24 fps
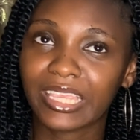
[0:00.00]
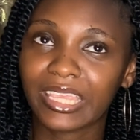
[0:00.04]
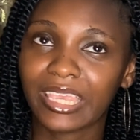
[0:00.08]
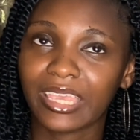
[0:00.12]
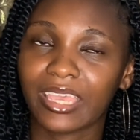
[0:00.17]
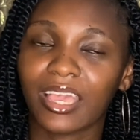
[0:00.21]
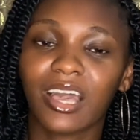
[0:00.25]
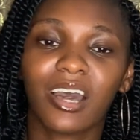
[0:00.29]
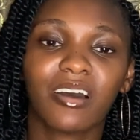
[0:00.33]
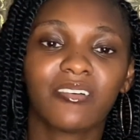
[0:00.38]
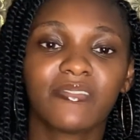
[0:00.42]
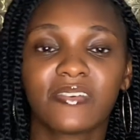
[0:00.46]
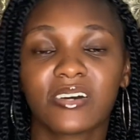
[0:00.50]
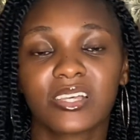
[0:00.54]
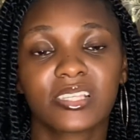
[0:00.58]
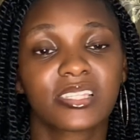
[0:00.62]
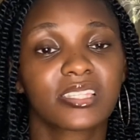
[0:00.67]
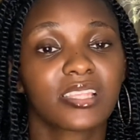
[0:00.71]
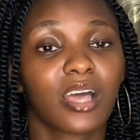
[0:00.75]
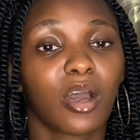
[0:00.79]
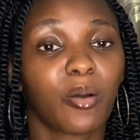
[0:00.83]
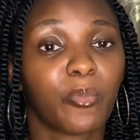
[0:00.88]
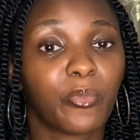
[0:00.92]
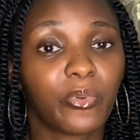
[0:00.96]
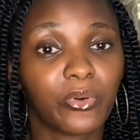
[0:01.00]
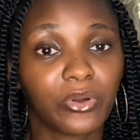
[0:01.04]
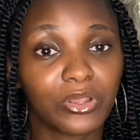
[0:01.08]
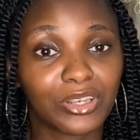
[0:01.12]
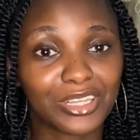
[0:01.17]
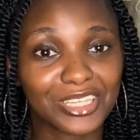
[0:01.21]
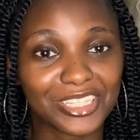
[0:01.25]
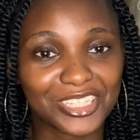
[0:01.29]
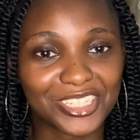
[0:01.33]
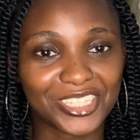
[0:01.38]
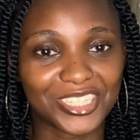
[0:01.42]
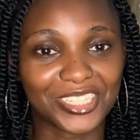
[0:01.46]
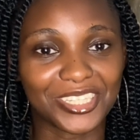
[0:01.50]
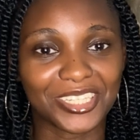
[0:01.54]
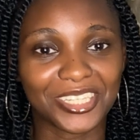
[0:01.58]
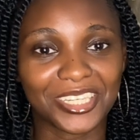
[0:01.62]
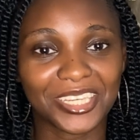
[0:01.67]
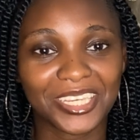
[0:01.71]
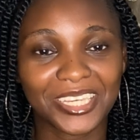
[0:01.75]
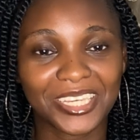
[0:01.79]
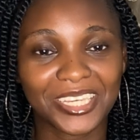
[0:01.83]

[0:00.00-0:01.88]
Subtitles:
a half-assed apology